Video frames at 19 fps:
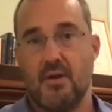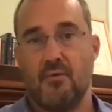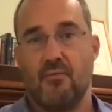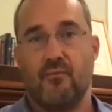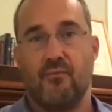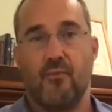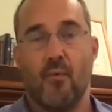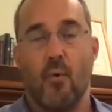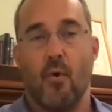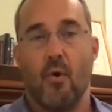
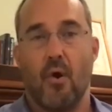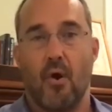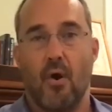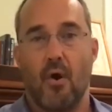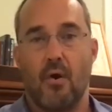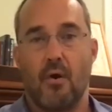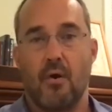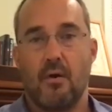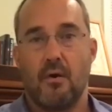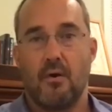
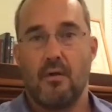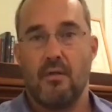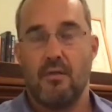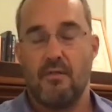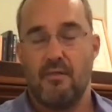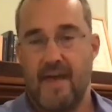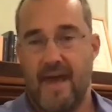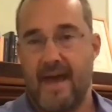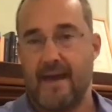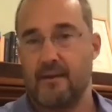for
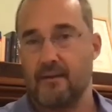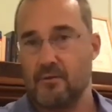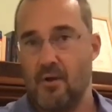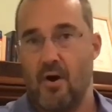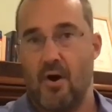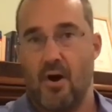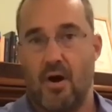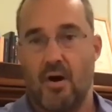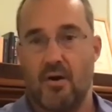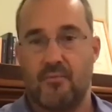that
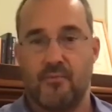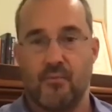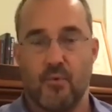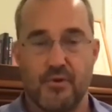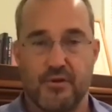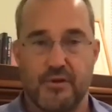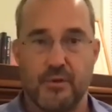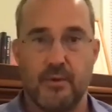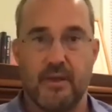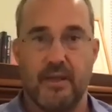law, for
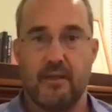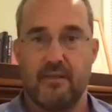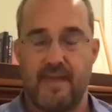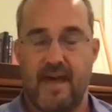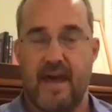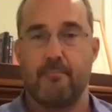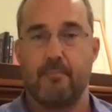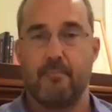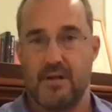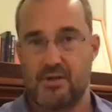doing
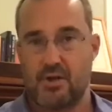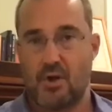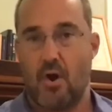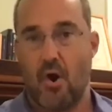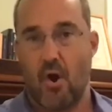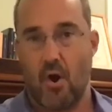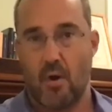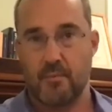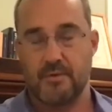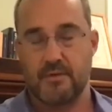that much
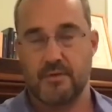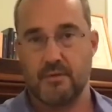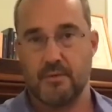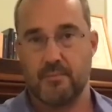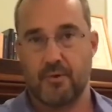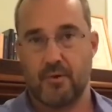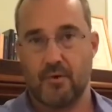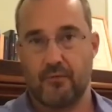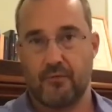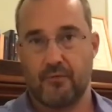harm to a
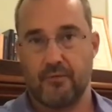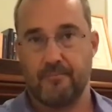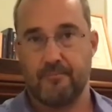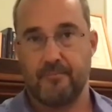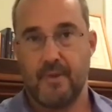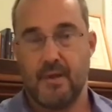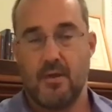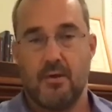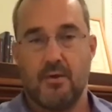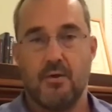person
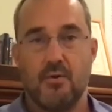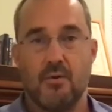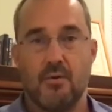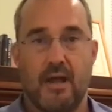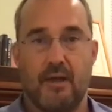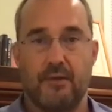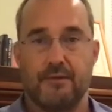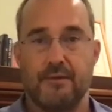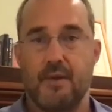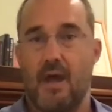who
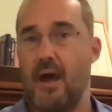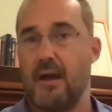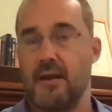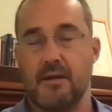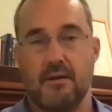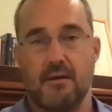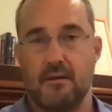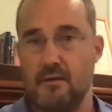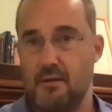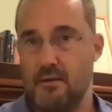has not,
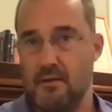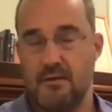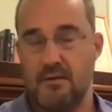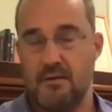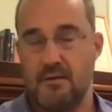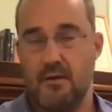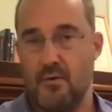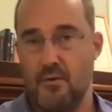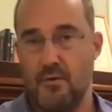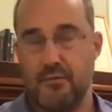
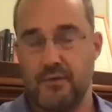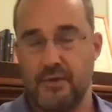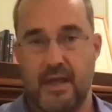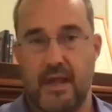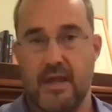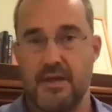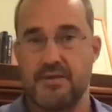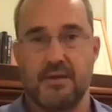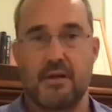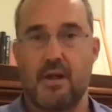who's
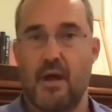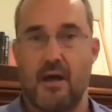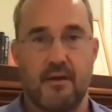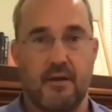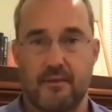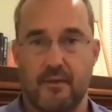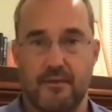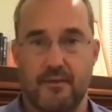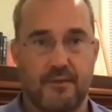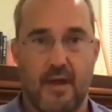engaged in
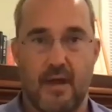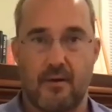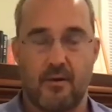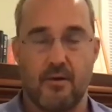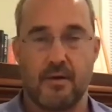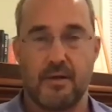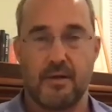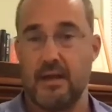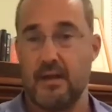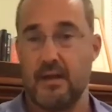conduct that's not
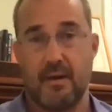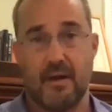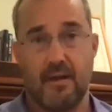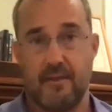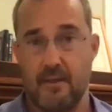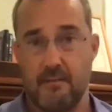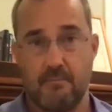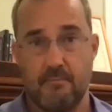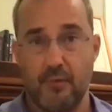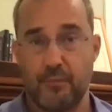hurting anybody,
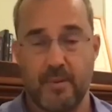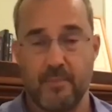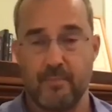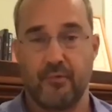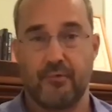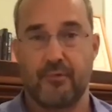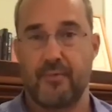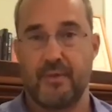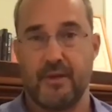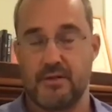that most people
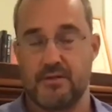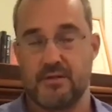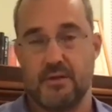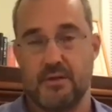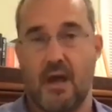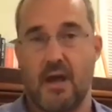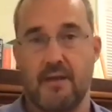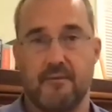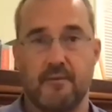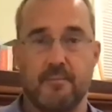think should
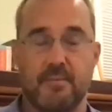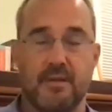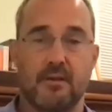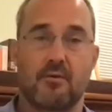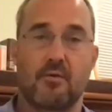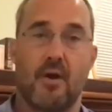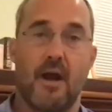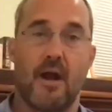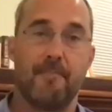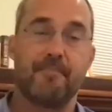not even be a
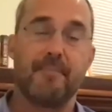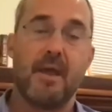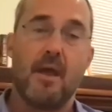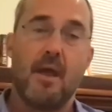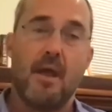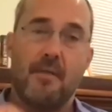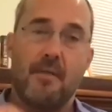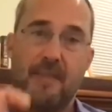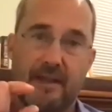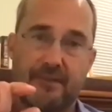crime.
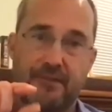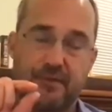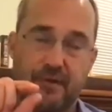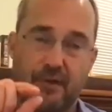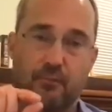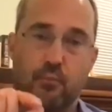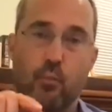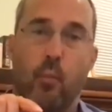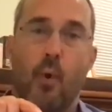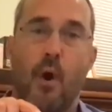That's
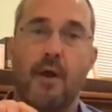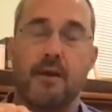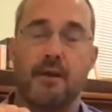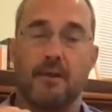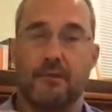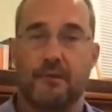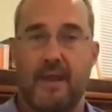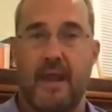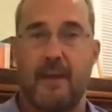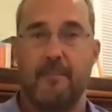just one
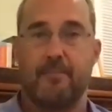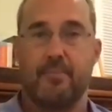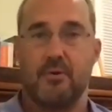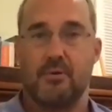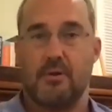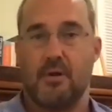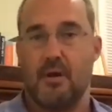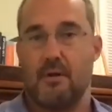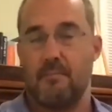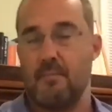
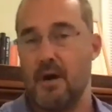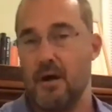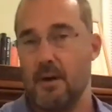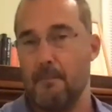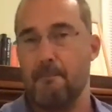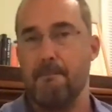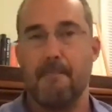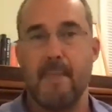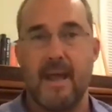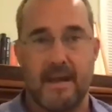example
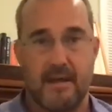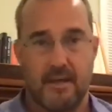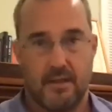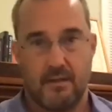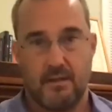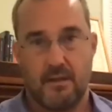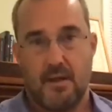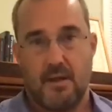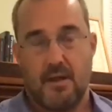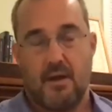among
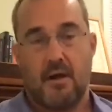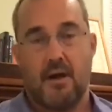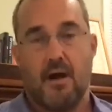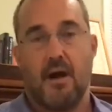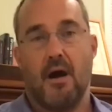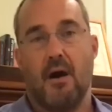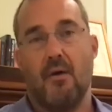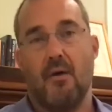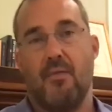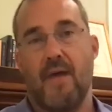many
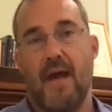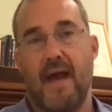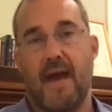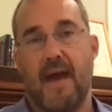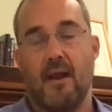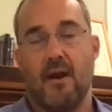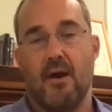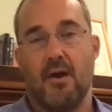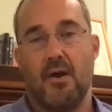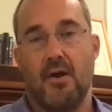of
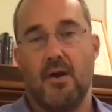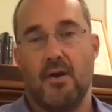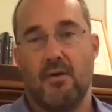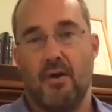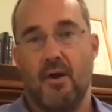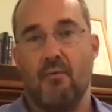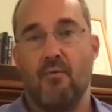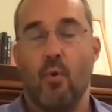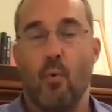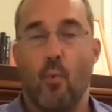
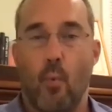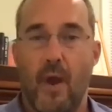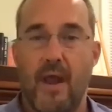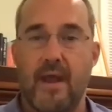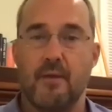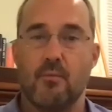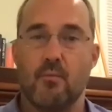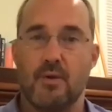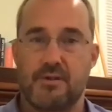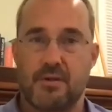the way
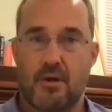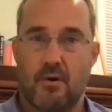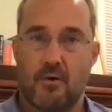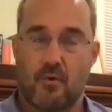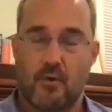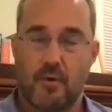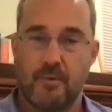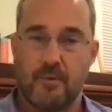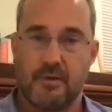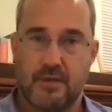in which our
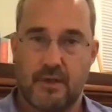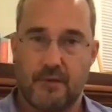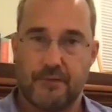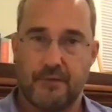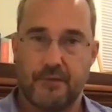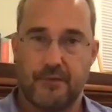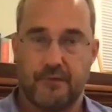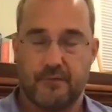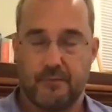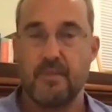criminal
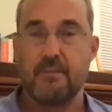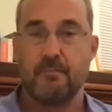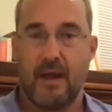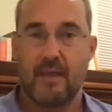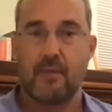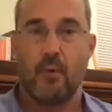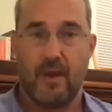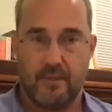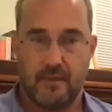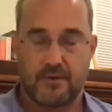justice system, and by
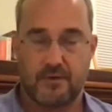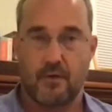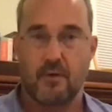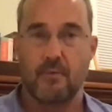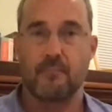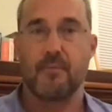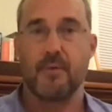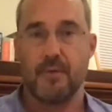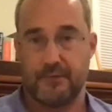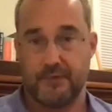the way, the
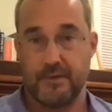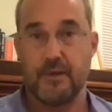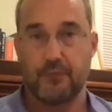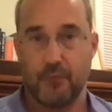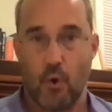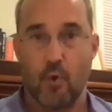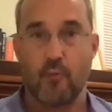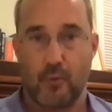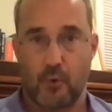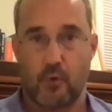term for this is
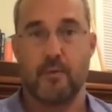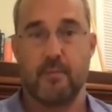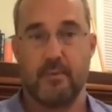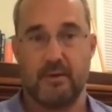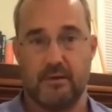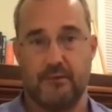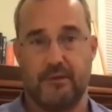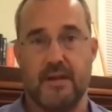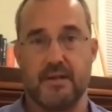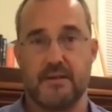
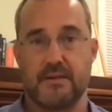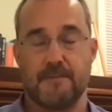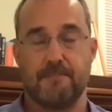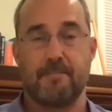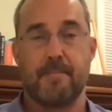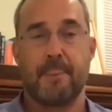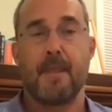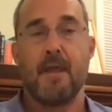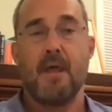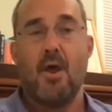overcriminalization.
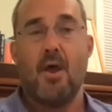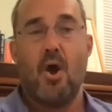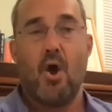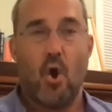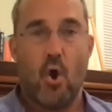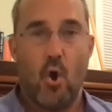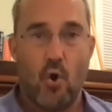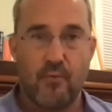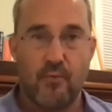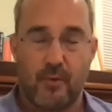
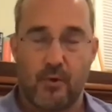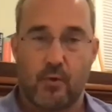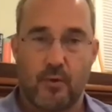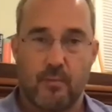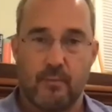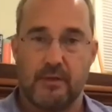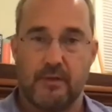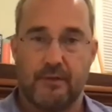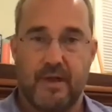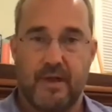
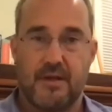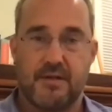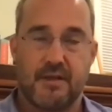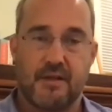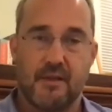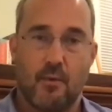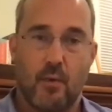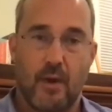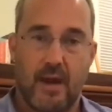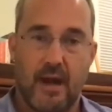Overcriminalization,
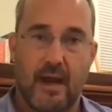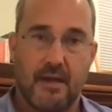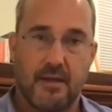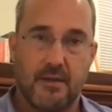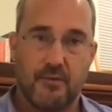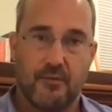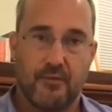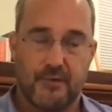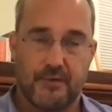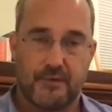the way I
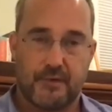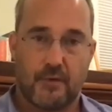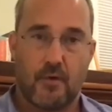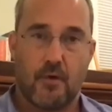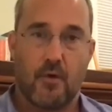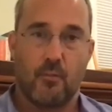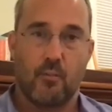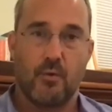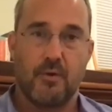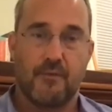use the
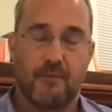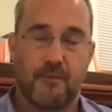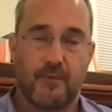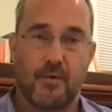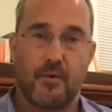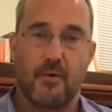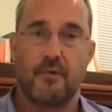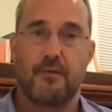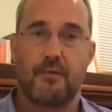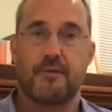term,
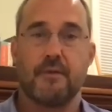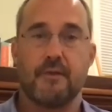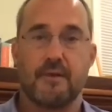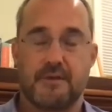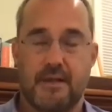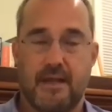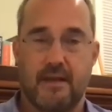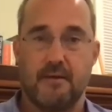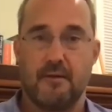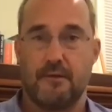refers to the
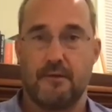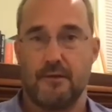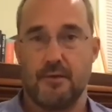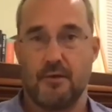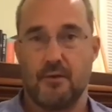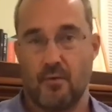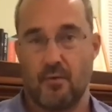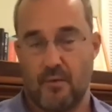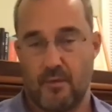tendency or the